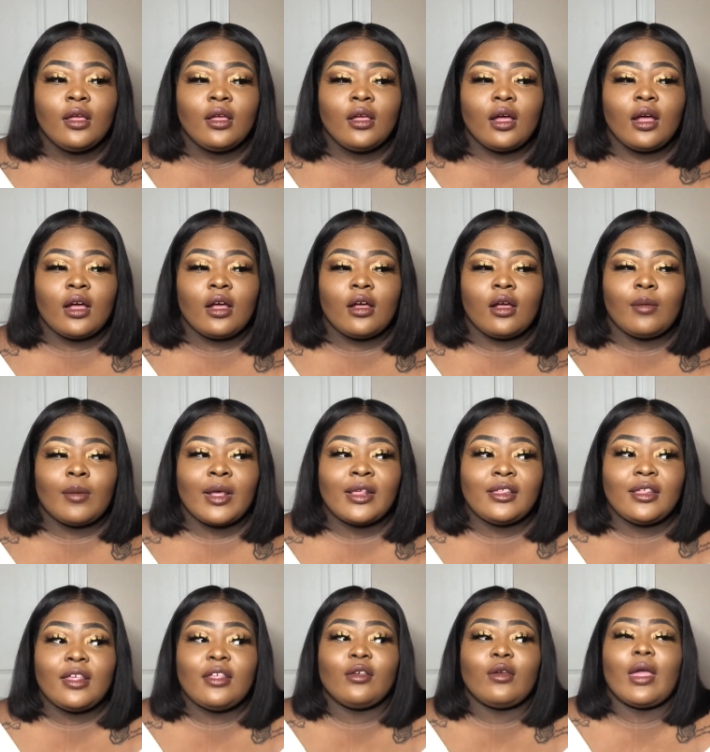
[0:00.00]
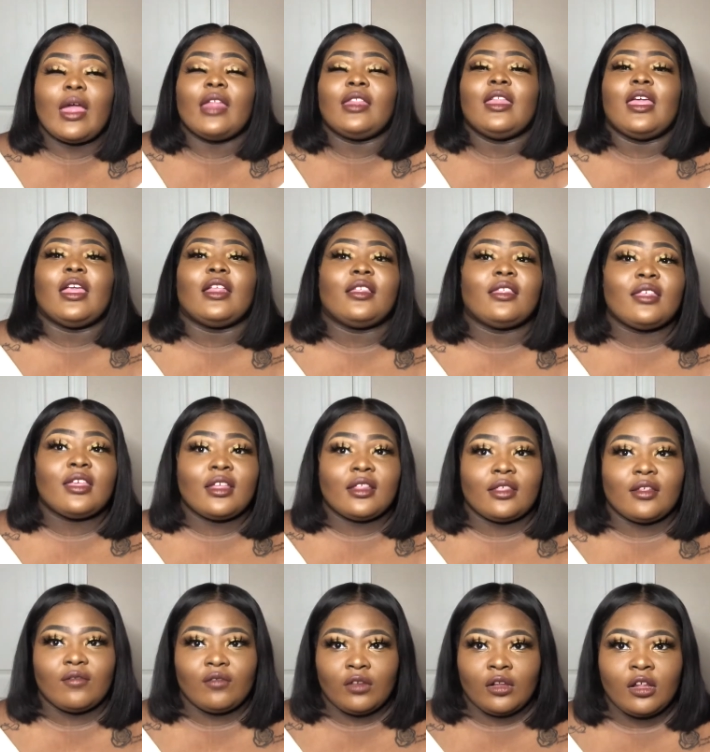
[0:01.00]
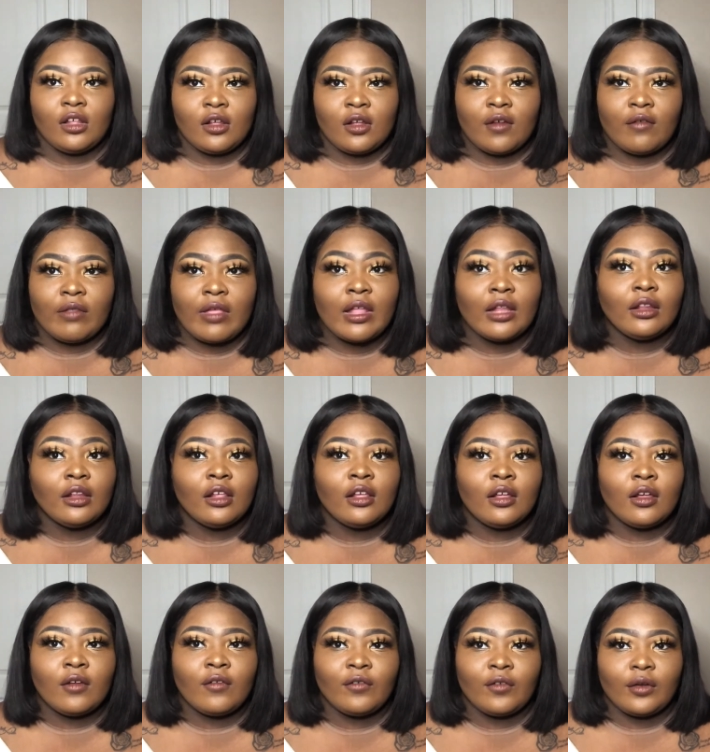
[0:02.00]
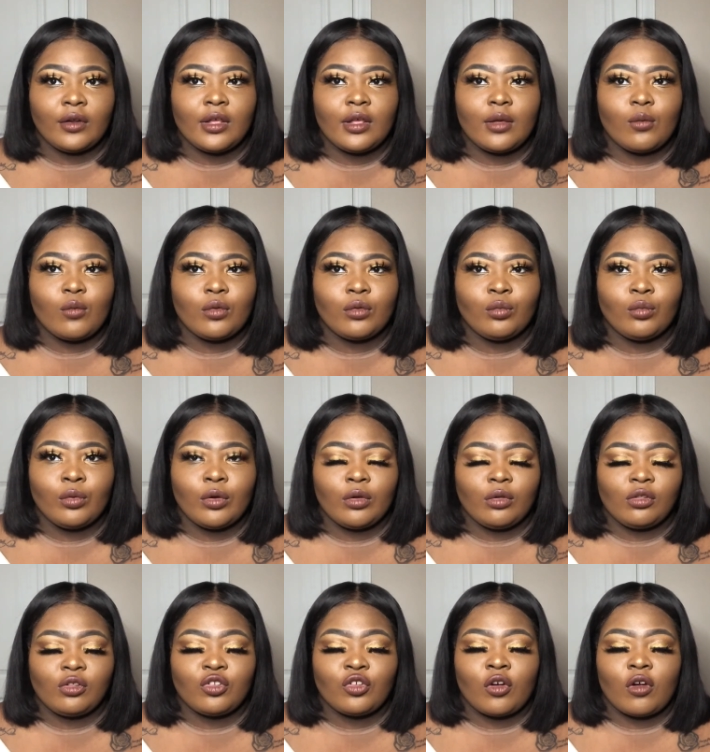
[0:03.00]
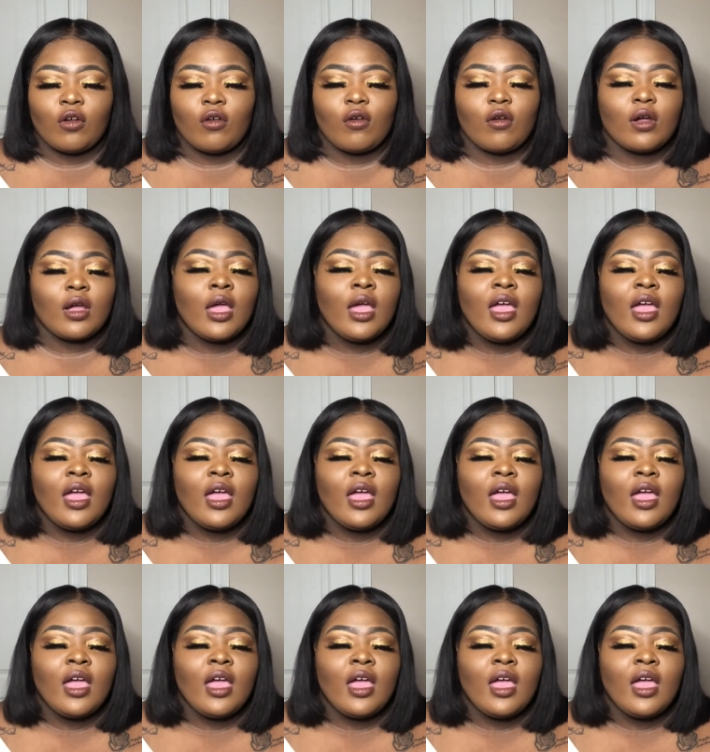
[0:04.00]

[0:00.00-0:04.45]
I still had that sense of love. That love for him was real strong.